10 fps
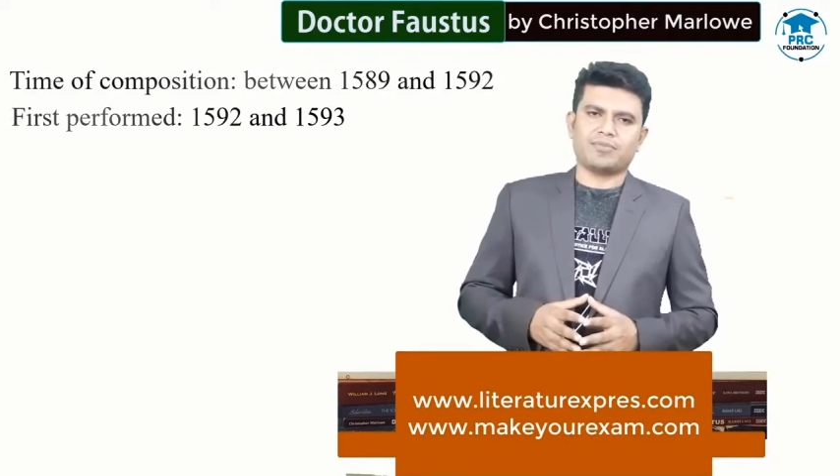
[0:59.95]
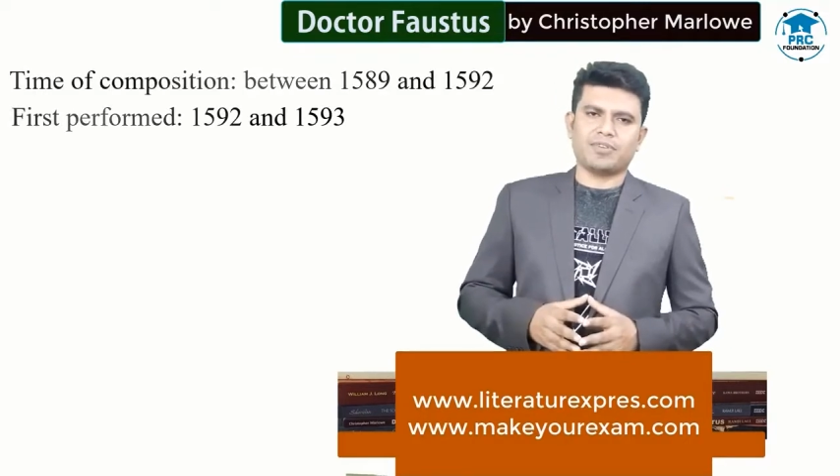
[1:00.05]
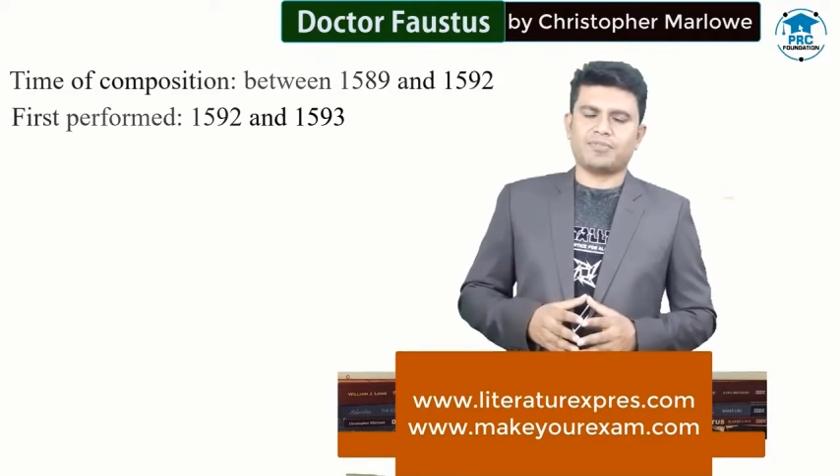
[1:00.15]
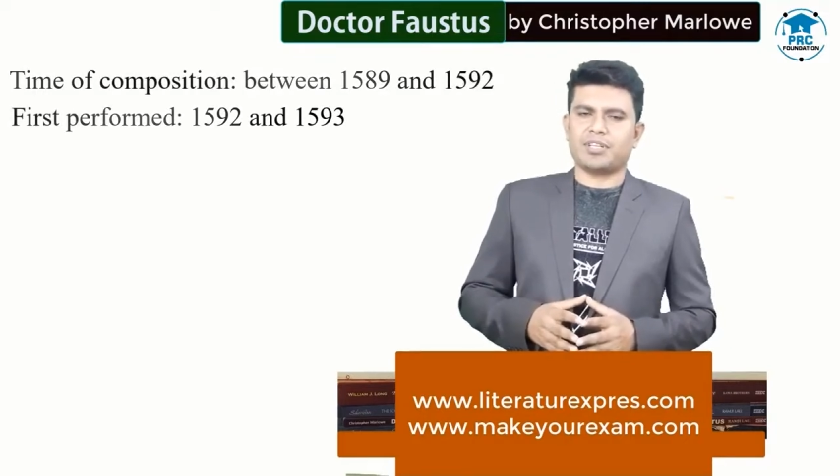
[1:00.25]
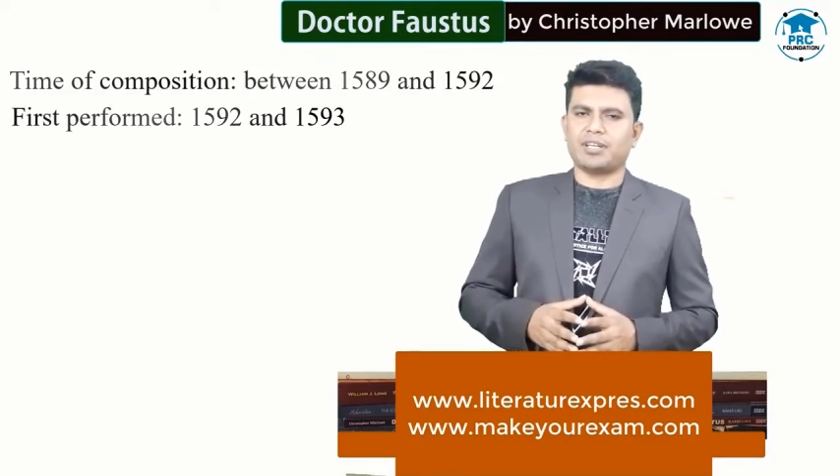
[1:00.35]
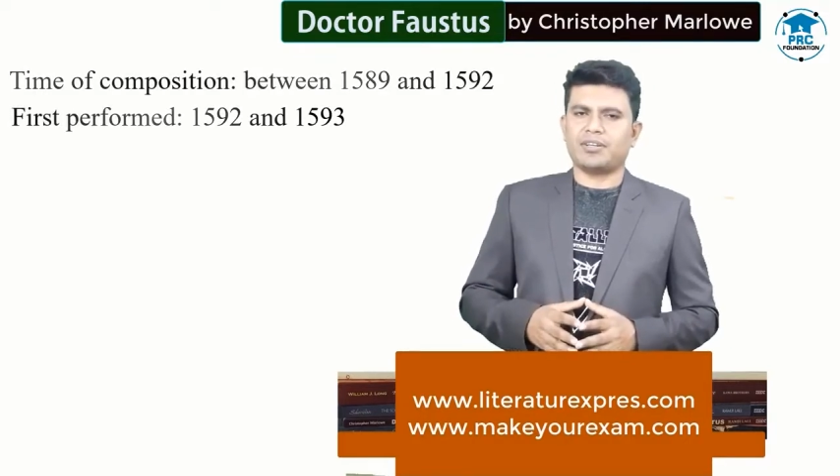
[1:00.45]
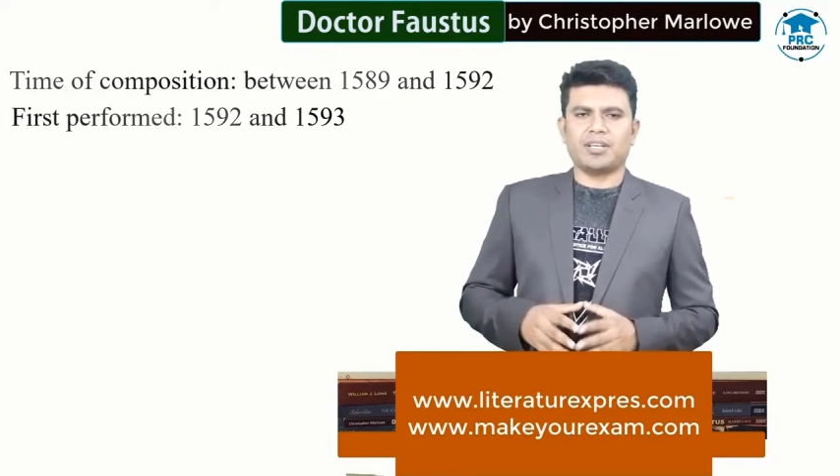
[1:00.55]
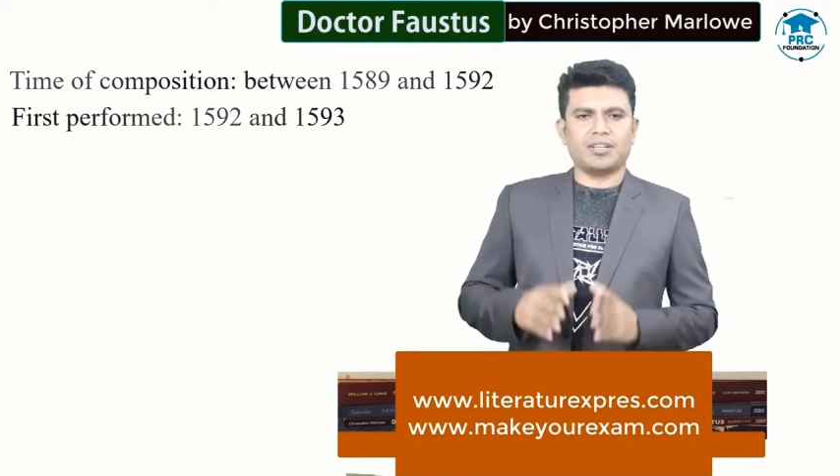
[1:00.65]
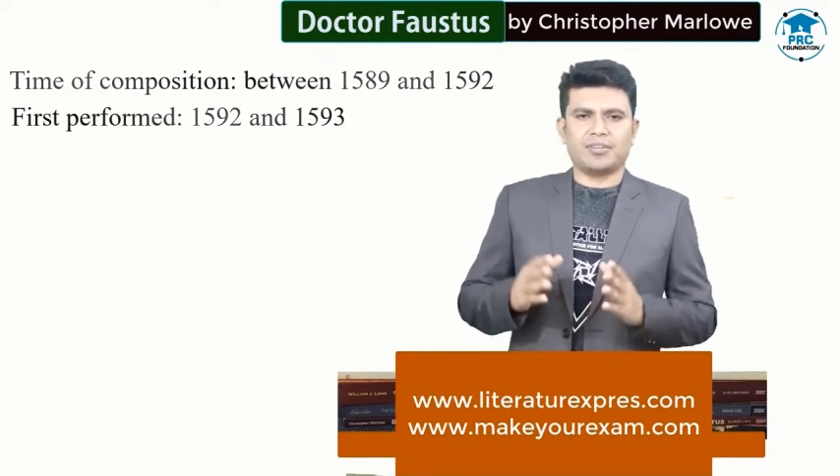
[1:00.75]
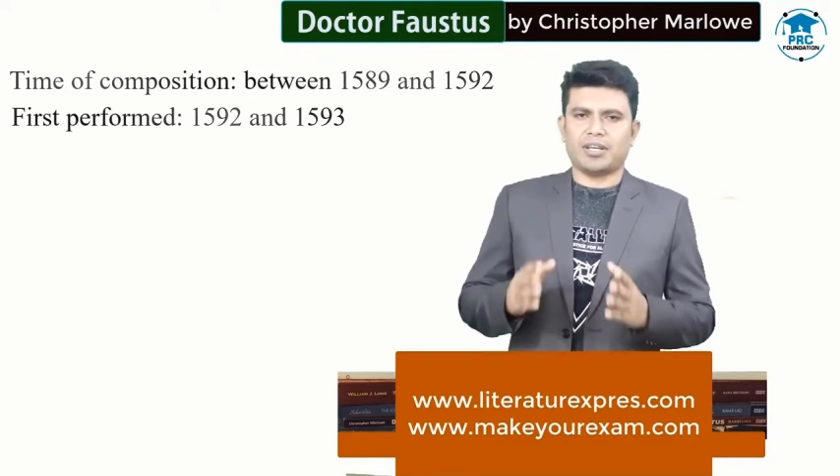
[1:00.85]

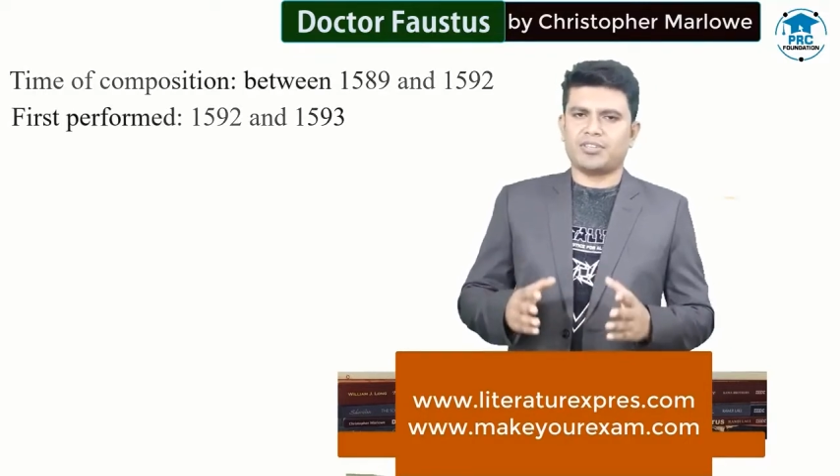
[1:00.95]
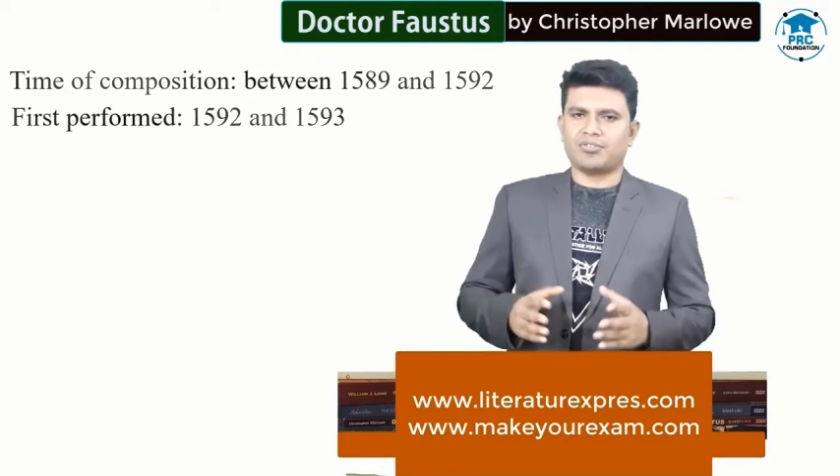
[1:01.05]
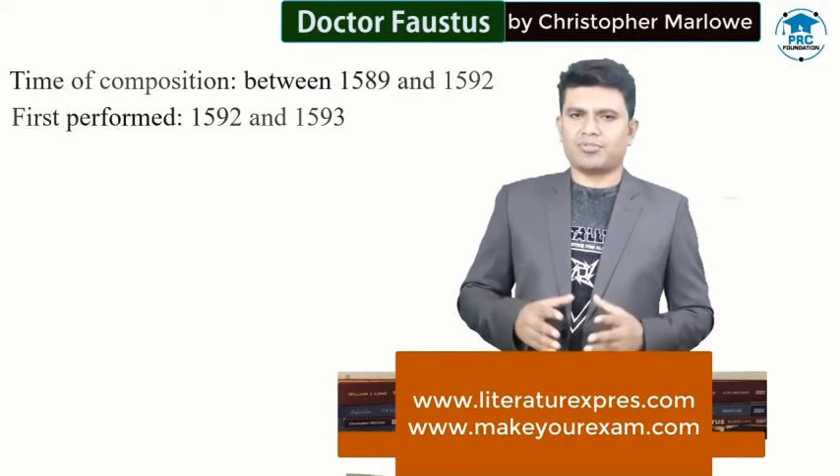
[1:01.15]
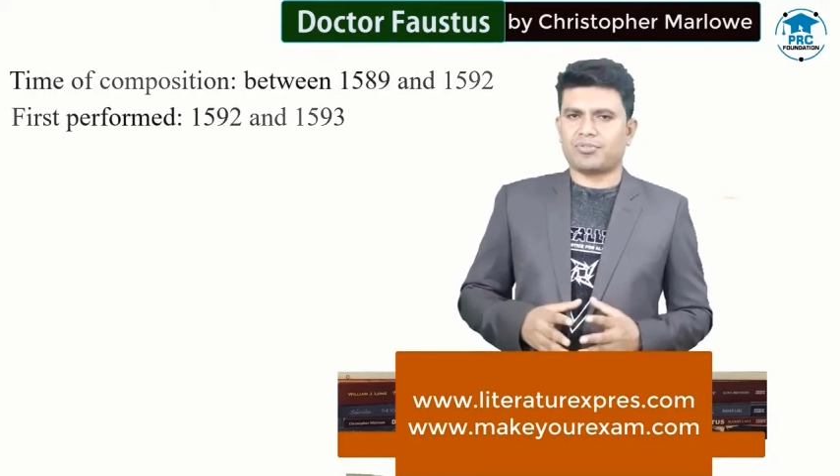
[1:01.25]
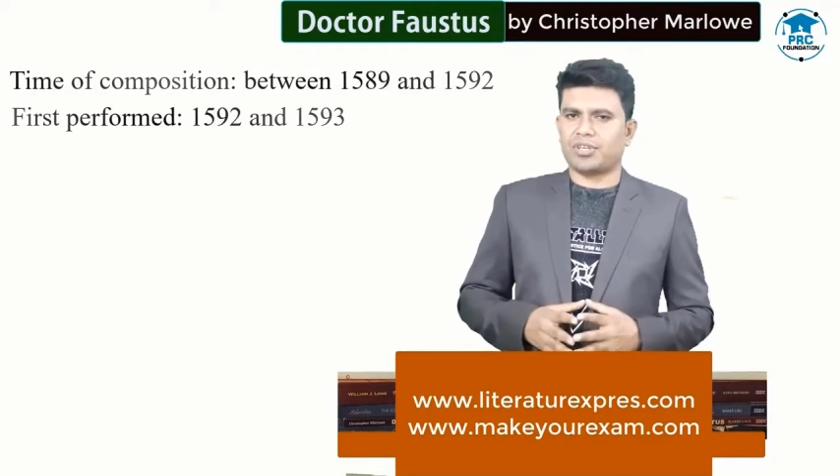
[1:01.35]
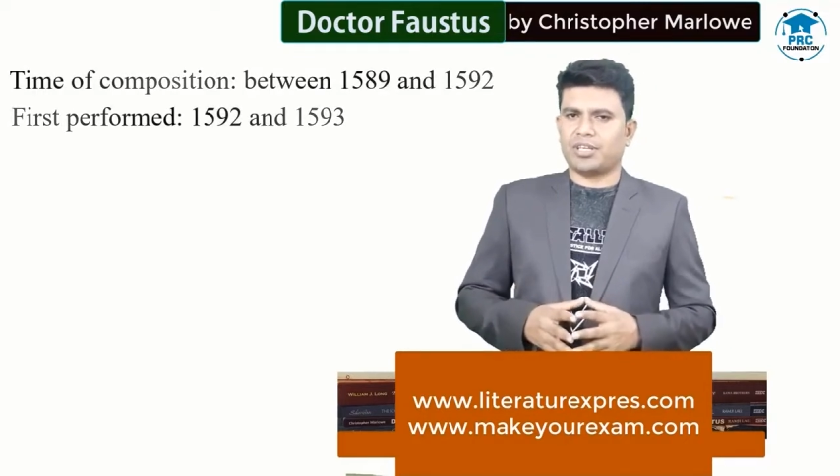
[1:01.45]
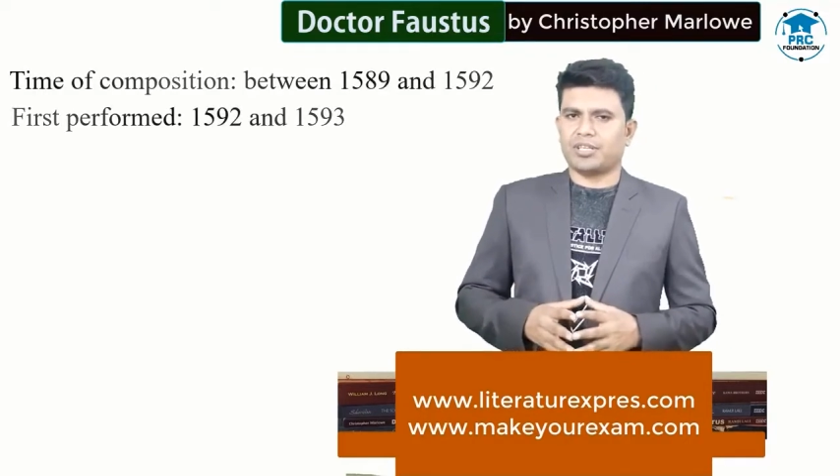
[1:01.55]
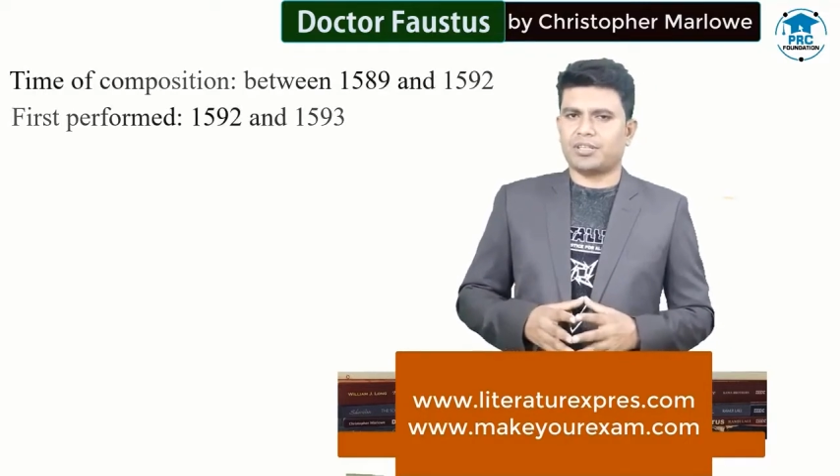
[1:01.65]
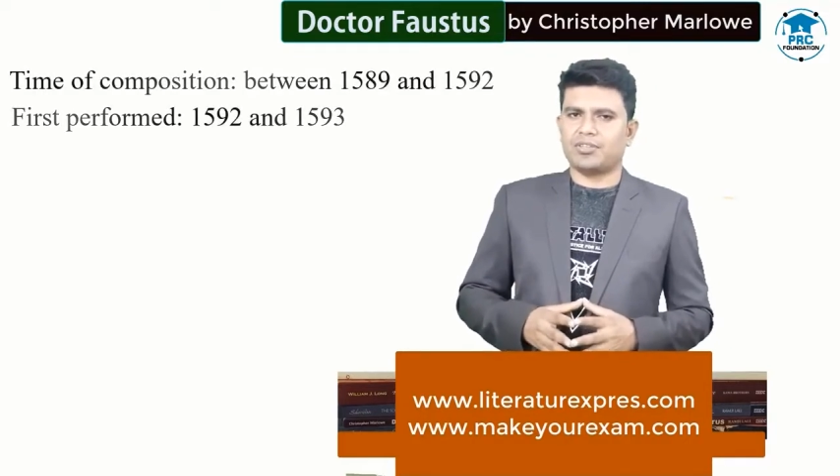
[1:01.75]
1593.